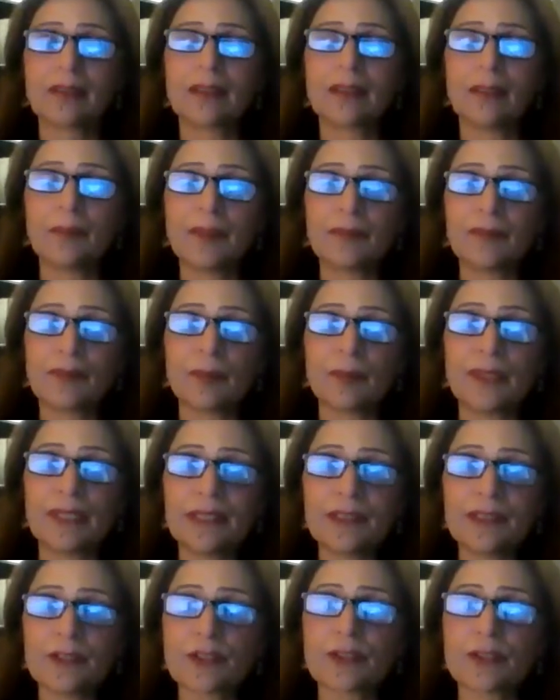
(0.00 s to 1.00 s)
coming from a
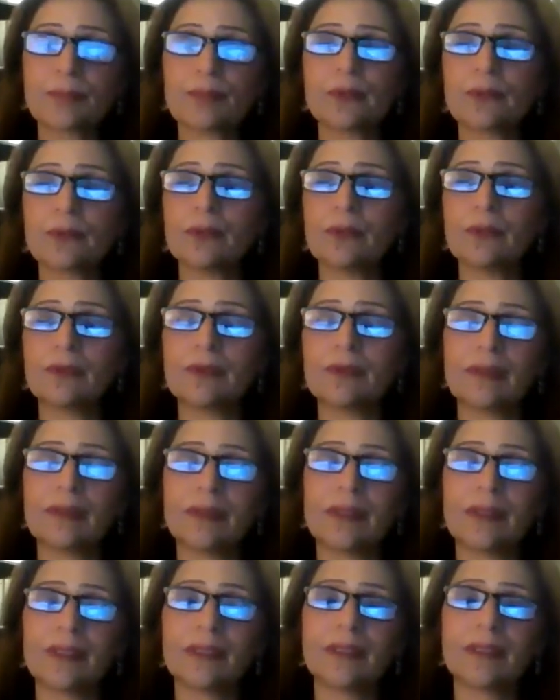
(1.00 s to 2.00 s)
leadership role,
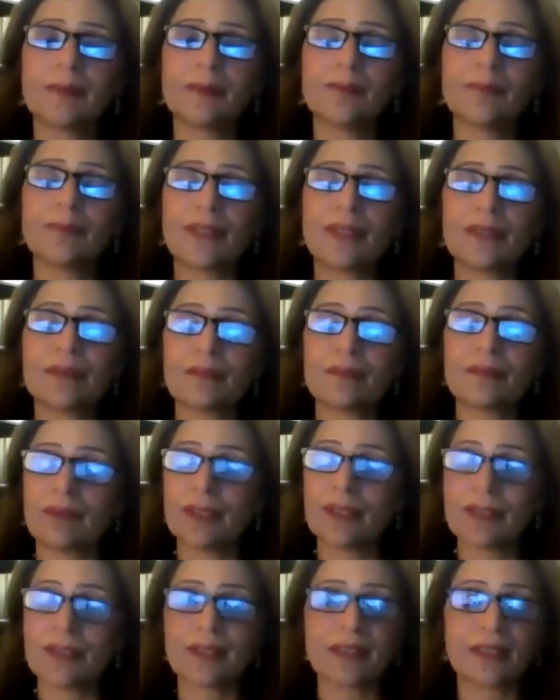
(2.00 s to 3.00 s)
and
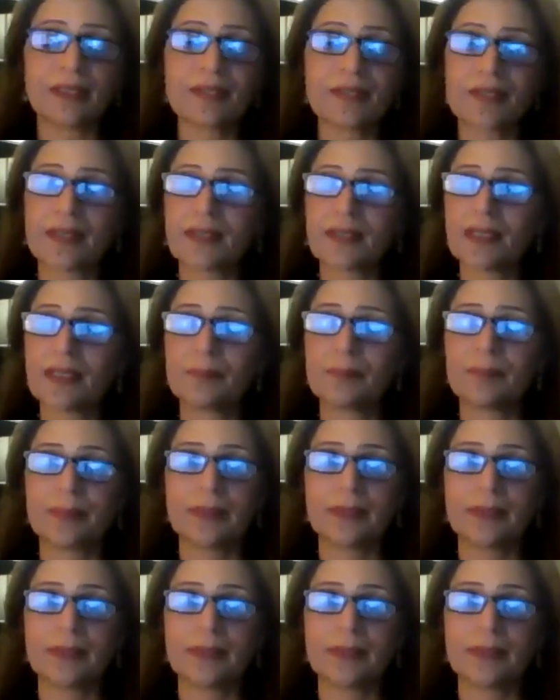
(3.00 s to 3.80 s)
recently set up